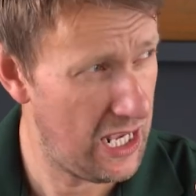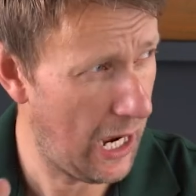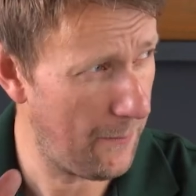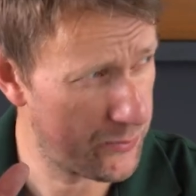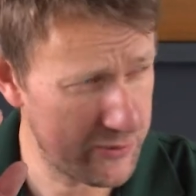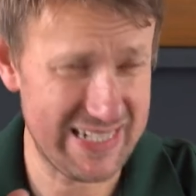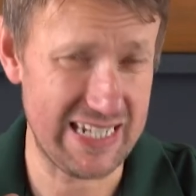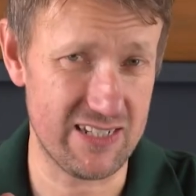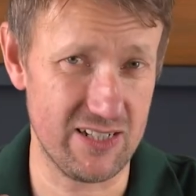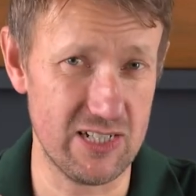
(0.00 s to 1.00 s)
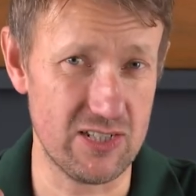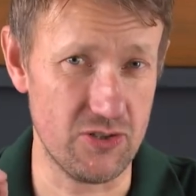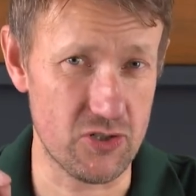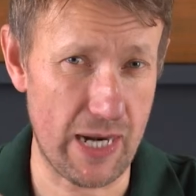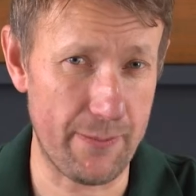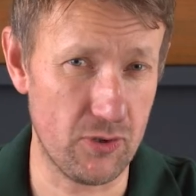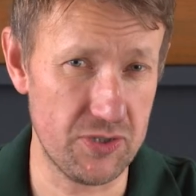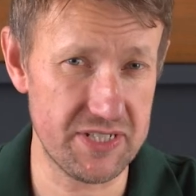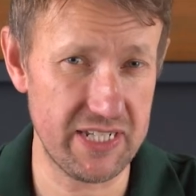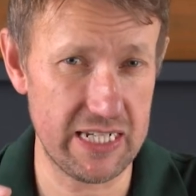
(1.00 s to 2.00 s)
I'm pretty certain the trap
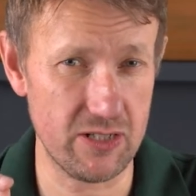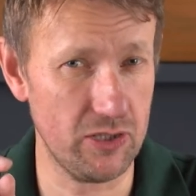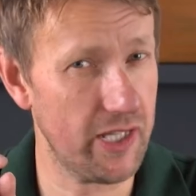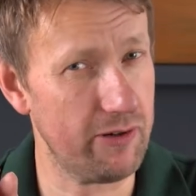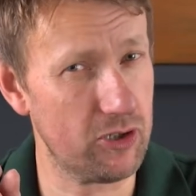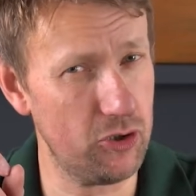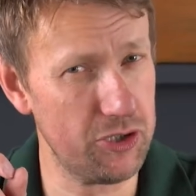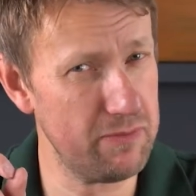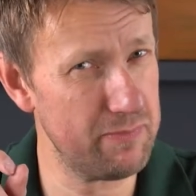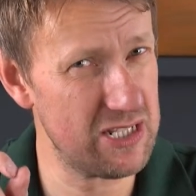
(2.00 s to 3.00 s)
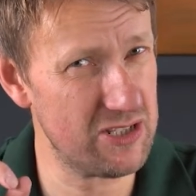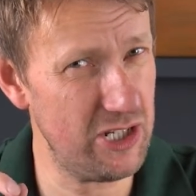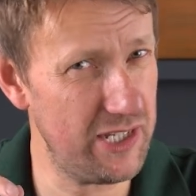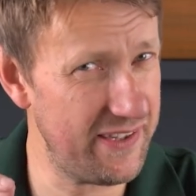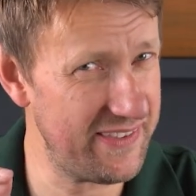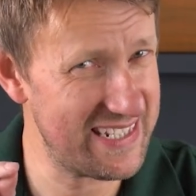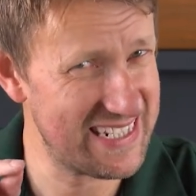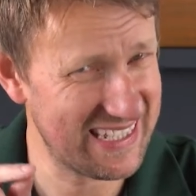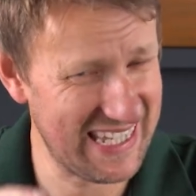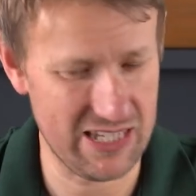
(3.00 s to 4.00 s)
guns did, although I couldn't be certain that the
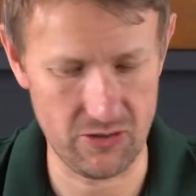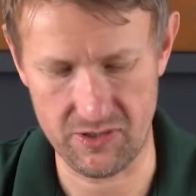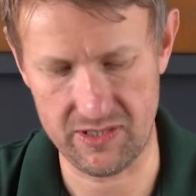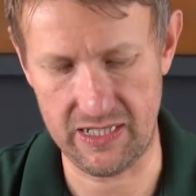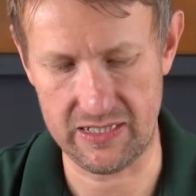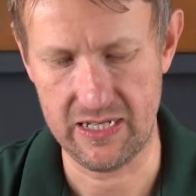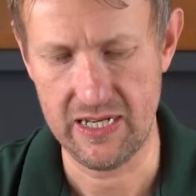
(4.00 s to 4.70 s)
skeet gun did.